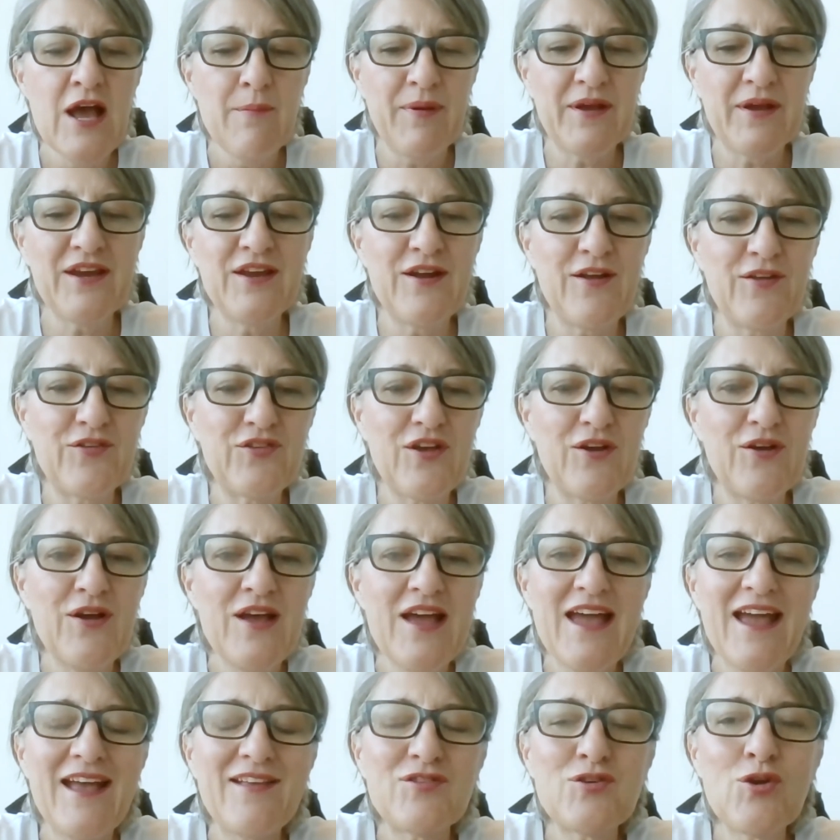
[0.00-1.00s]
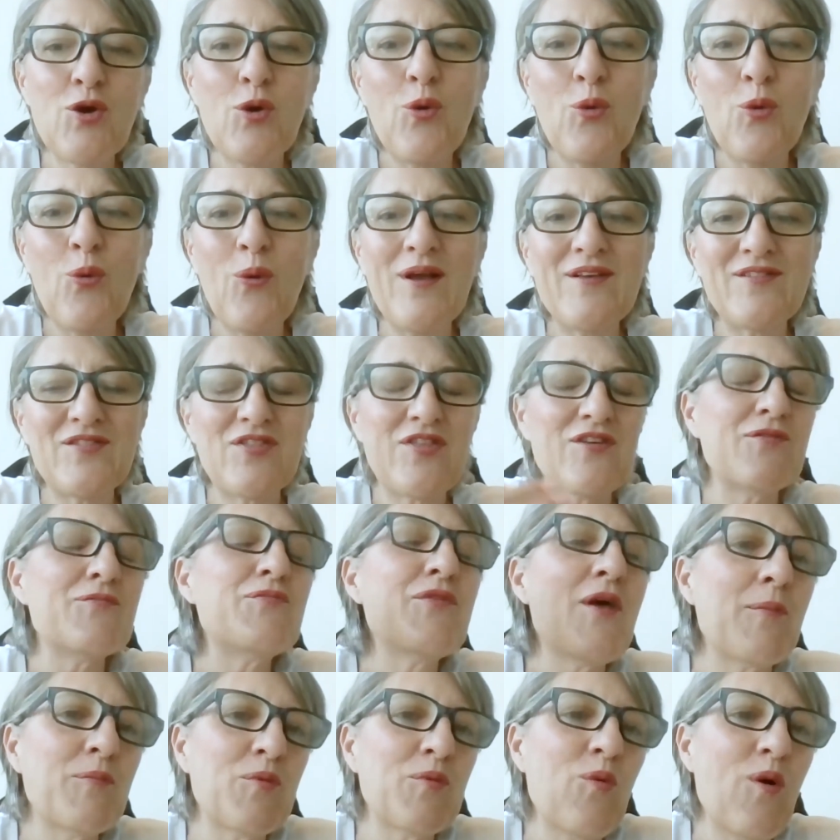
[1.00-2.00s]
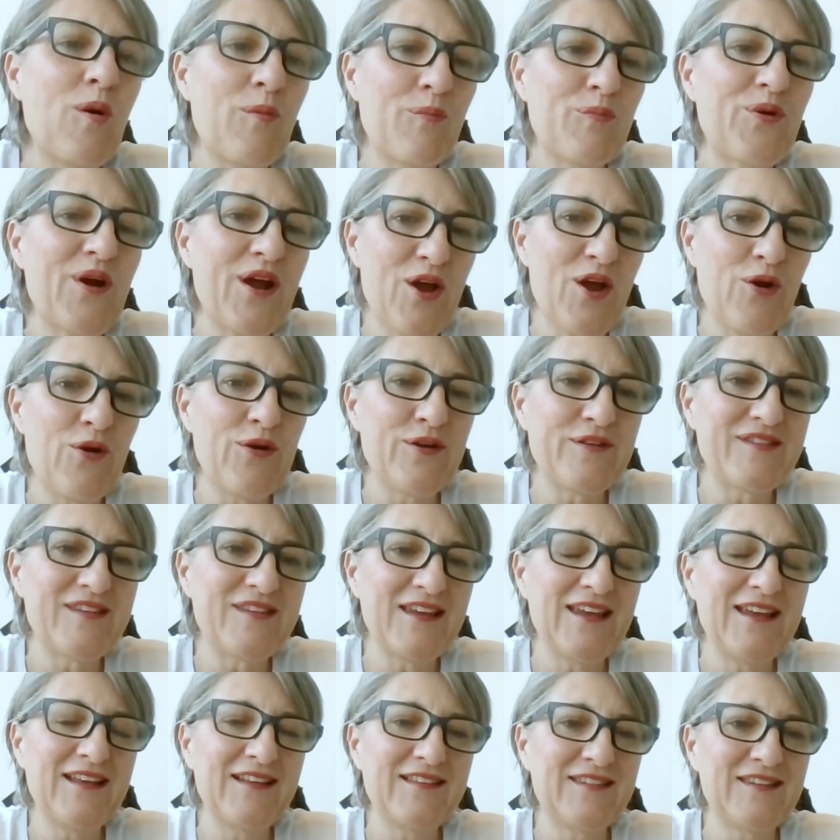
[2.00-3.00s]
But, so it's not always the number one priority